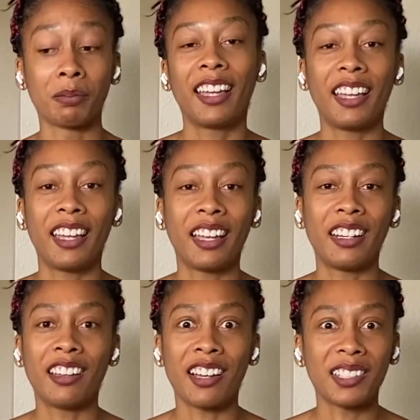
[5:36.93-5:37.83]
And he
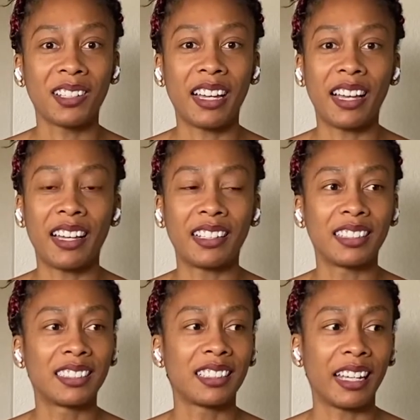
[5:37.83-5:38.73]
also has, like,